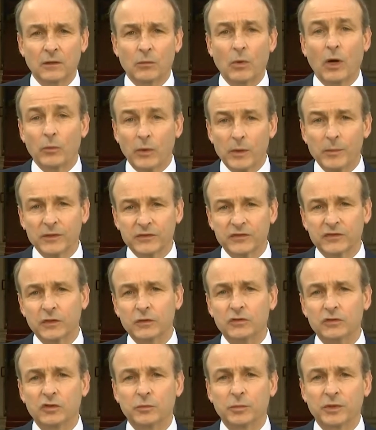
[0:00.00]
what we must
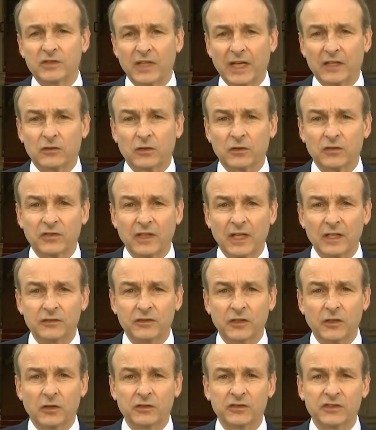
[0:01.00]
do to protect
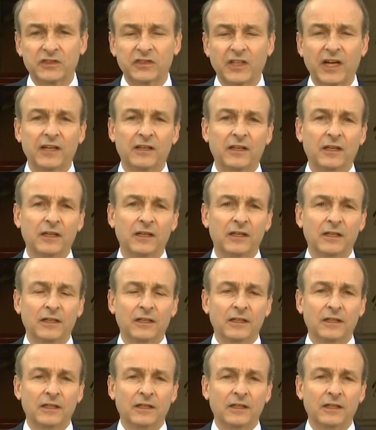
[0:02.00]
ourselves and our society,